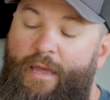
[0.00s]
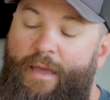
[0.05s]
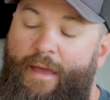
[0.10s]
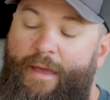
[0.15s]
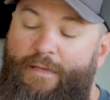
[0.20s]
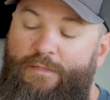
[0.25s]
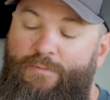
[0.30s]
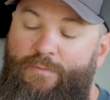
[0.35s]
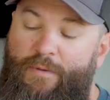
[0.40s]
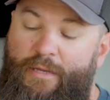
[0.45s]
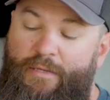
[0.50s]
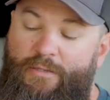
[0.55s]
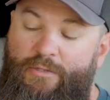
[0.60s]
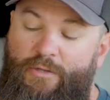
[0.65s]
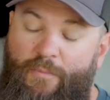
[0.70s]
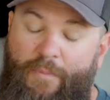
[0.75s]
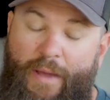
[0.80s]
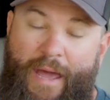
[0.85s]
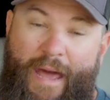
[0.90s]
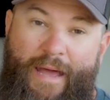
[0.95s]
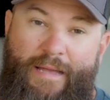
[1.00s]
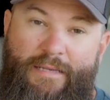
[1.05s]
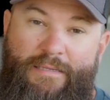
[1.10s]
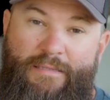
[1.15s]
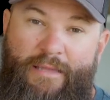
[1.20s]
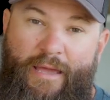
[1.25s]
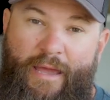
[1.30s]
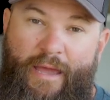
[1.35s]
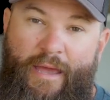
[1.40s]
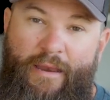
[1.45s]
has been to pass
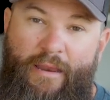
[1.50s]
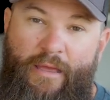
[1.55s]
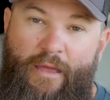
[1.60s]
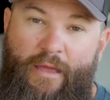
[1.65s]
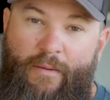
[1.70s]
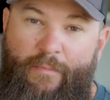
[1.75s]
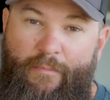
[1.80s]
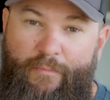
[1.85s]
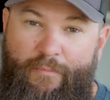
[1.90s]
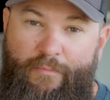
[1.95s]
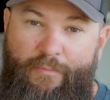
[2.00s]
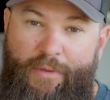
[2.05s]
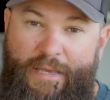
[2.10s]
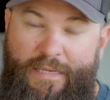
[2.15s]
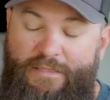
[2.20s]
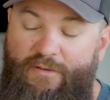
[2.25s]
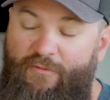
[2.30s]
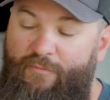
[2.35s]
that piece